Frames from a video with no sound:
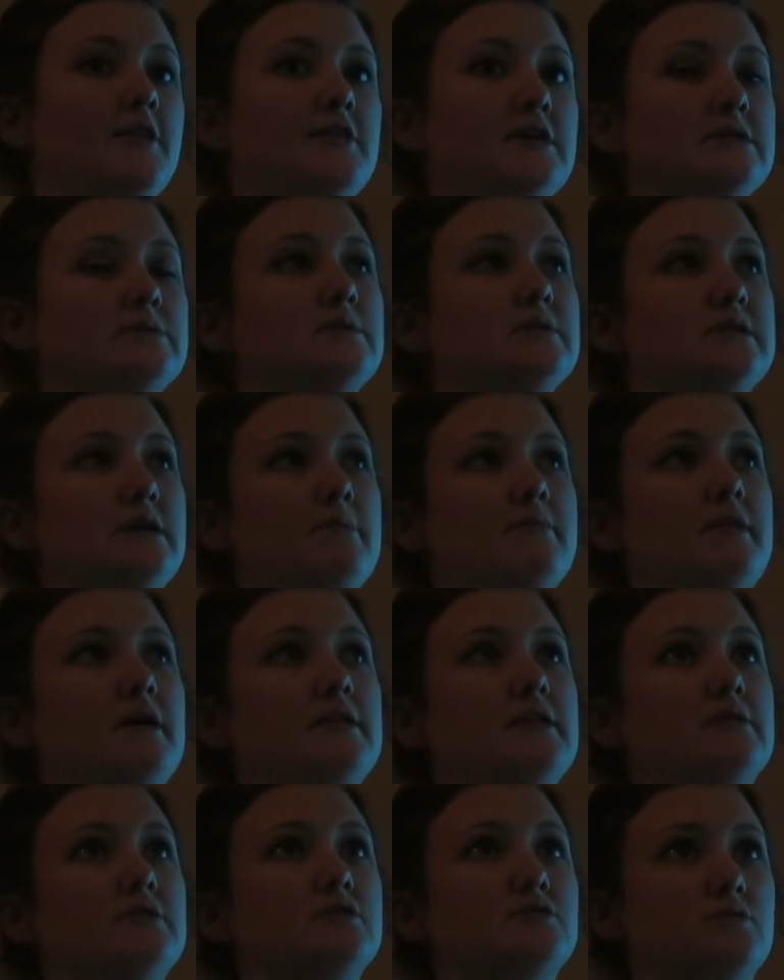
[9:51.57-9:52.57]
This was
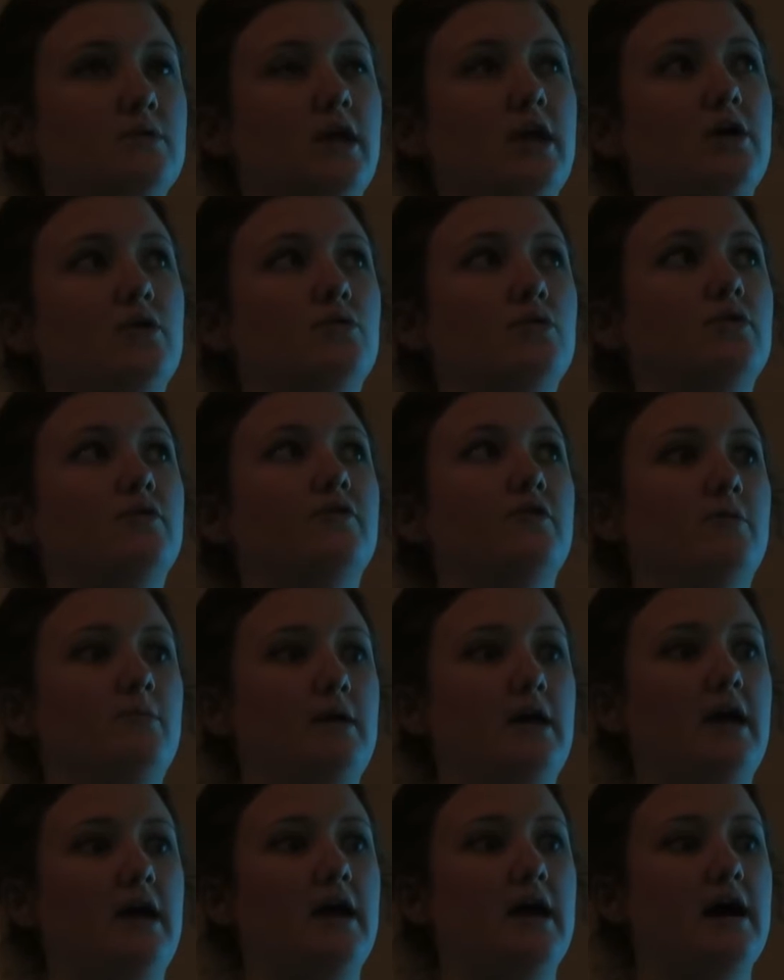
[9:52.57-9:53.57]
something that was really cool for
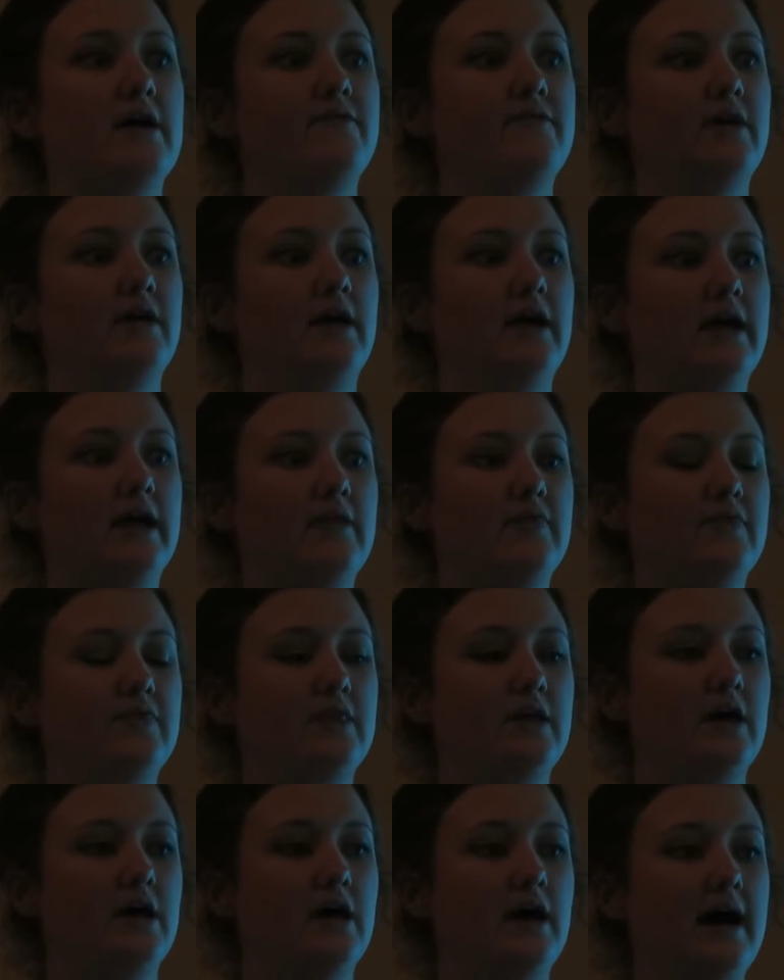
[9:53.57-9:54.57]
me. I feel like
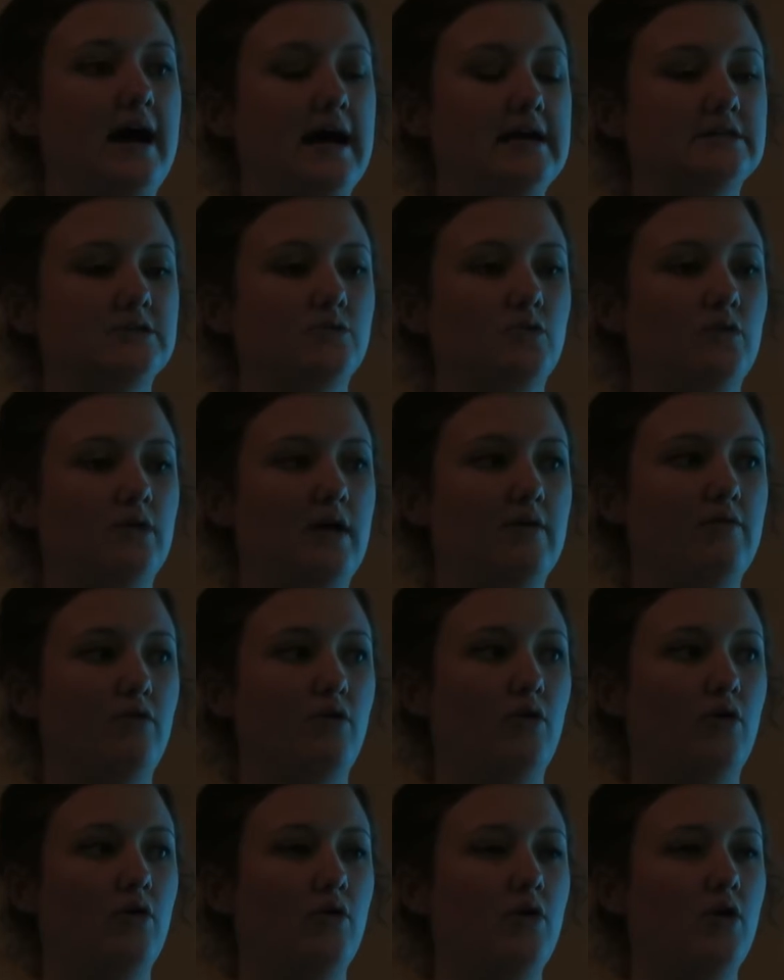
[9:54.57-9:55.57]
at the high school
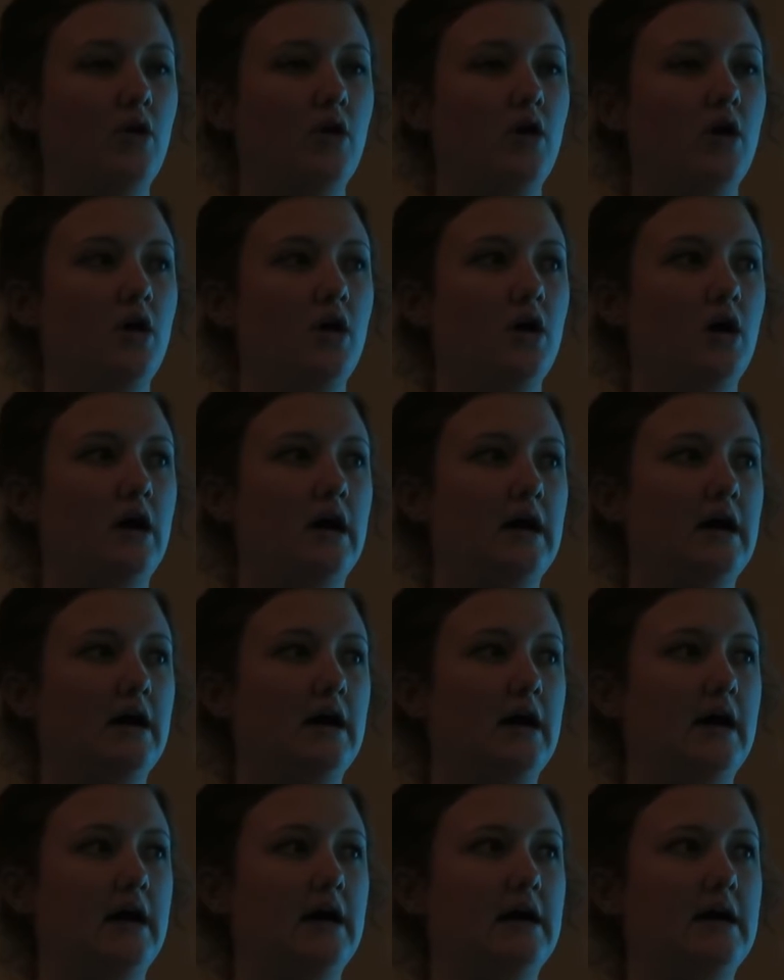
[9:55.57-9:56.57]
level,
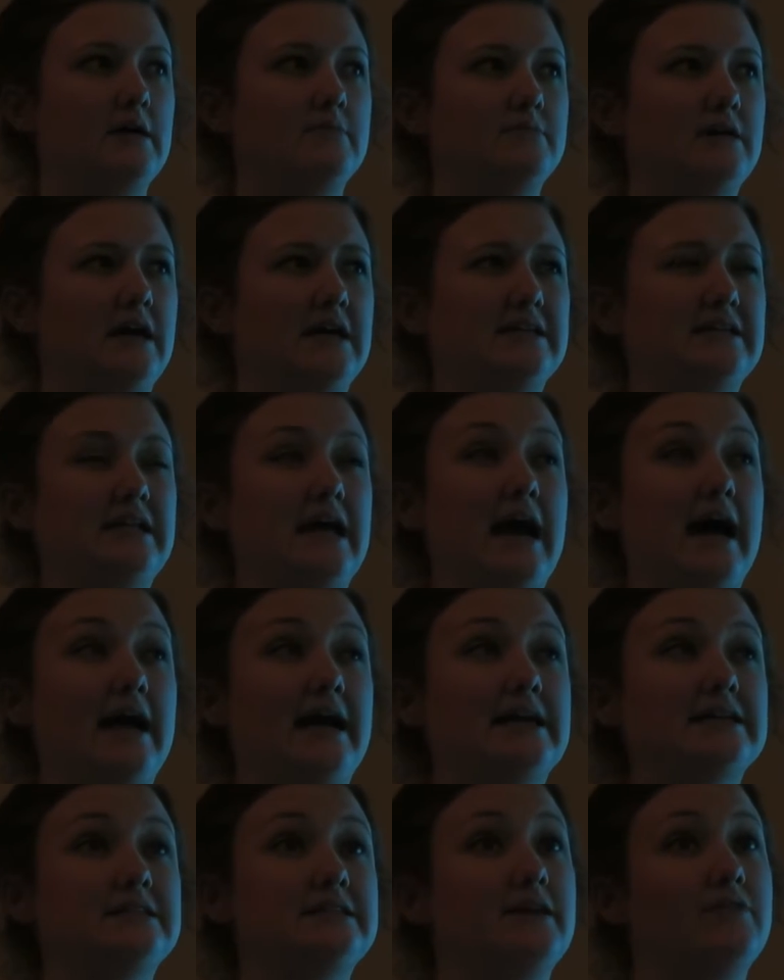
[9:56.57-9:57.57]
I
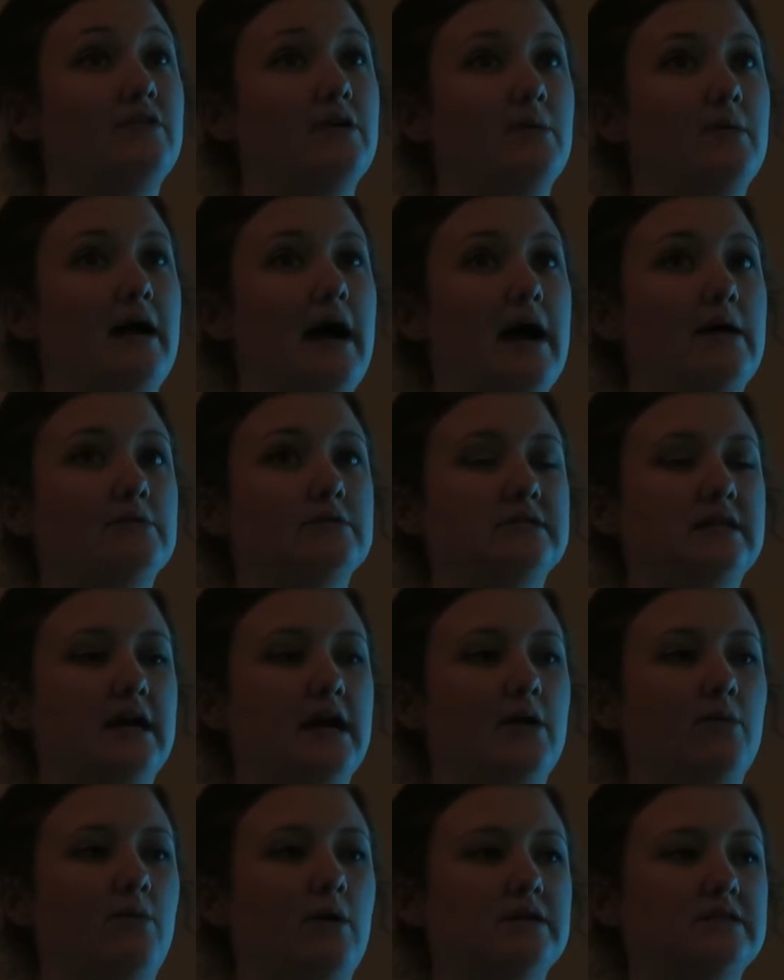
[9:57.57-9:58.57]
guess definitely when I was
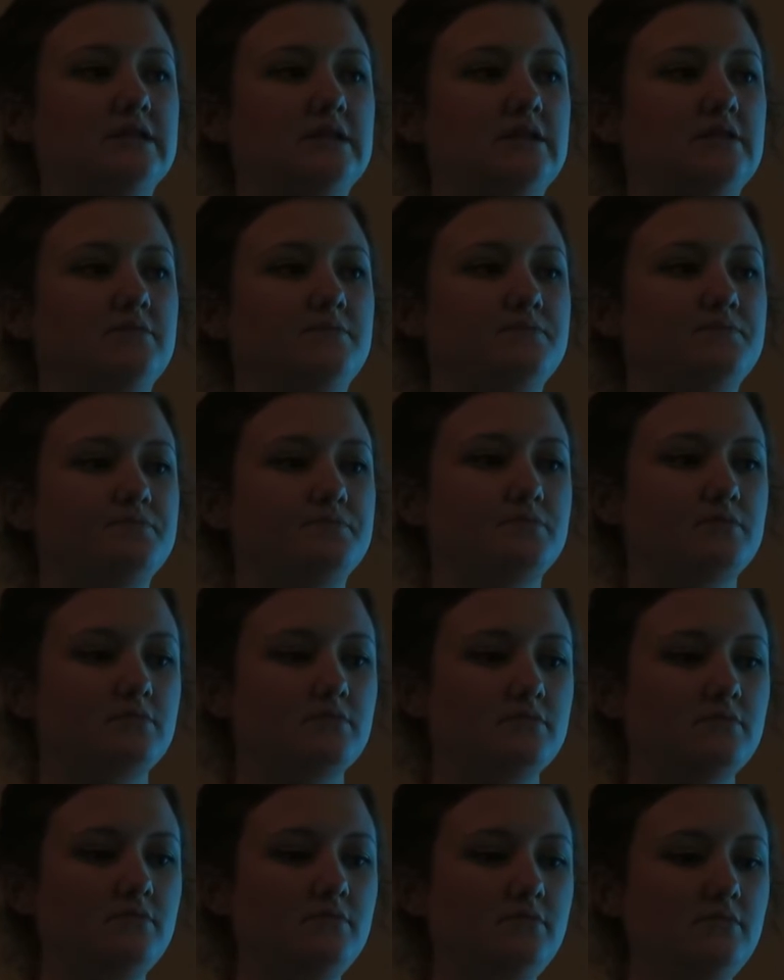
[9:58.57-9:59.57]
there, it wasn't
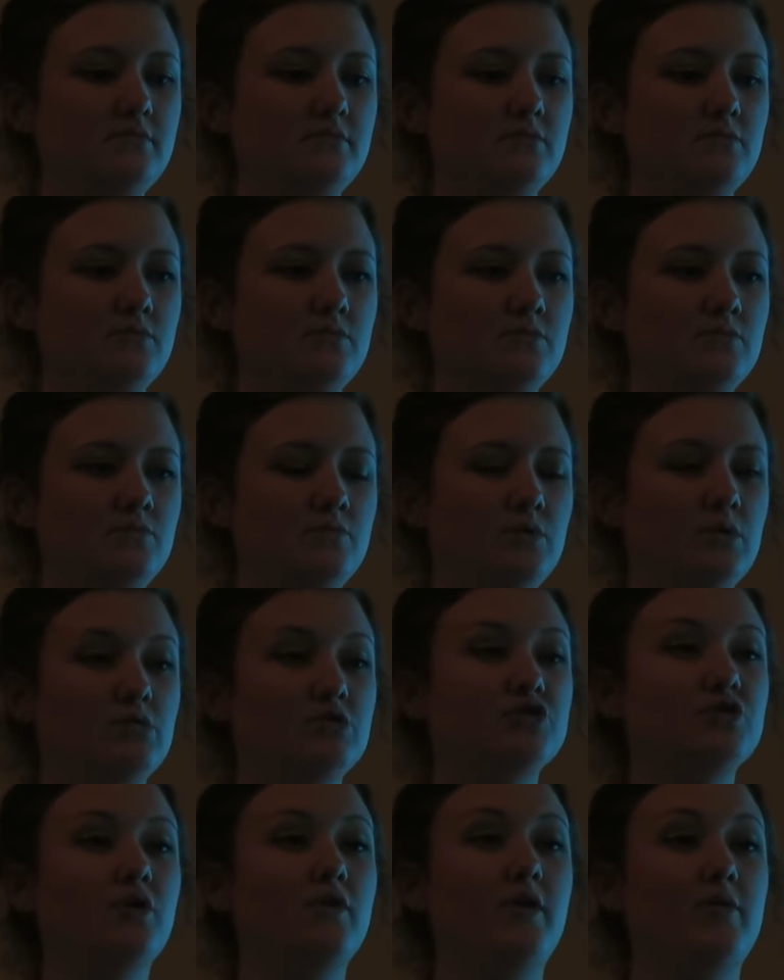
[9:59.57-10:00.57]
we
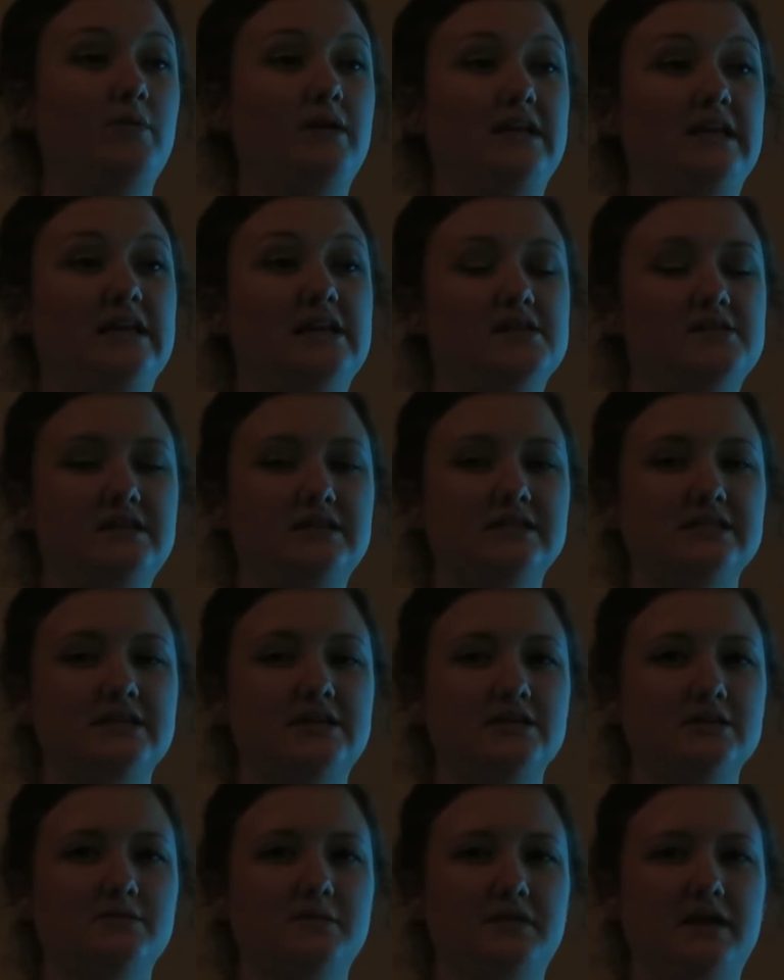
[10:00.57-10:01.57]
were told that we needed these
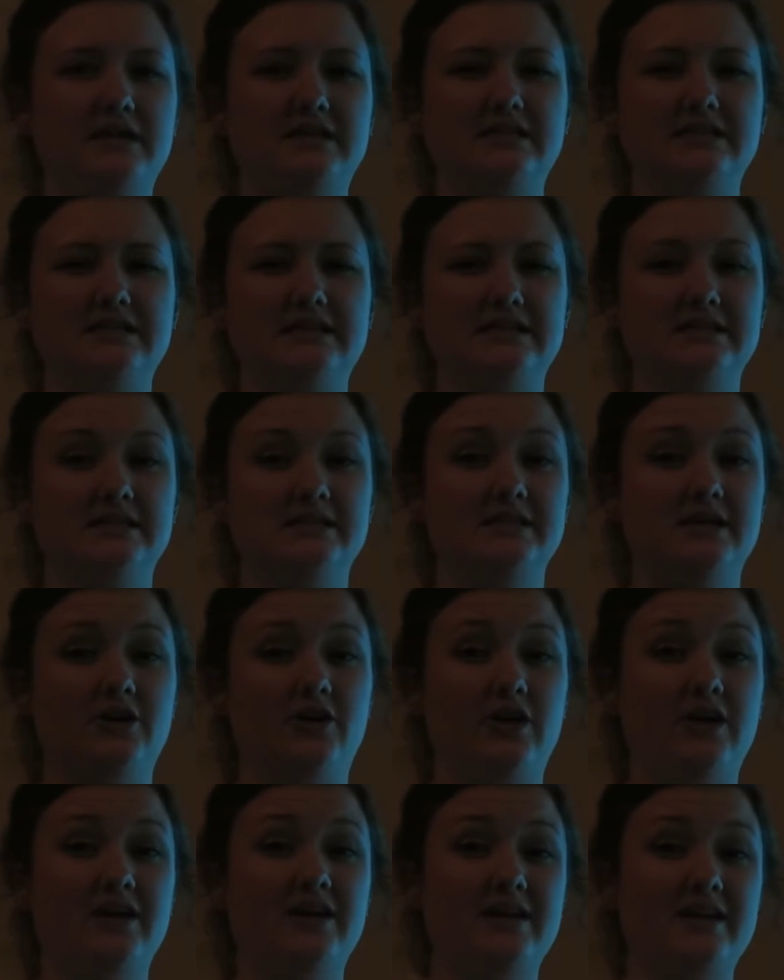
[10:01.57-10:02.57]
skills, but they didn't
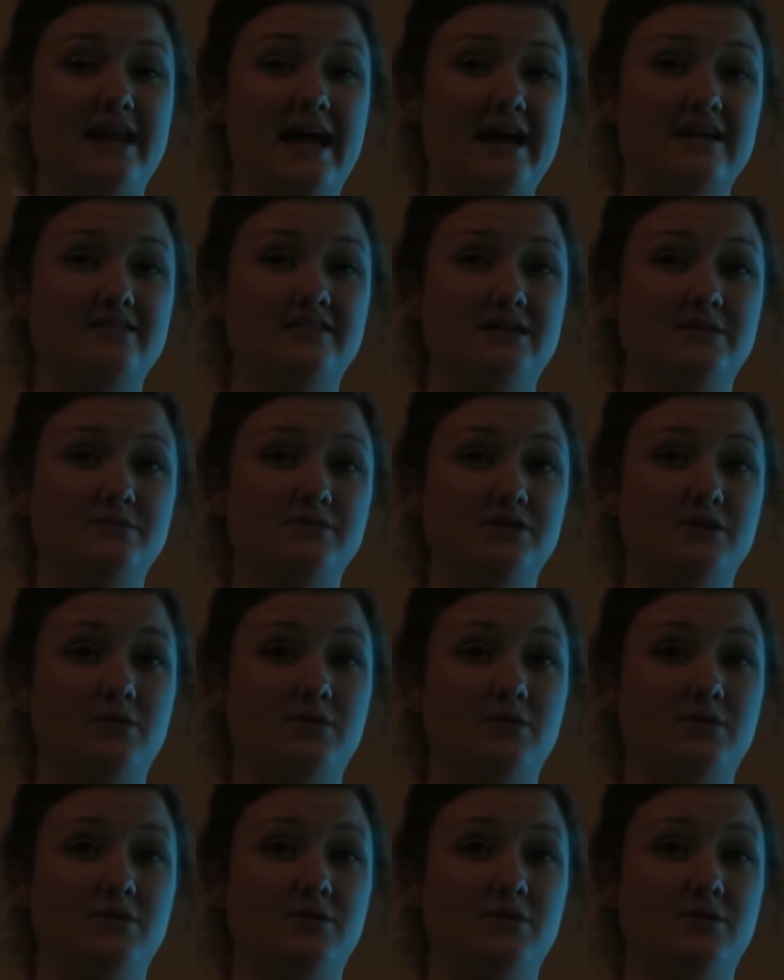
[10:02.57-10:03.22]
necessarily connect them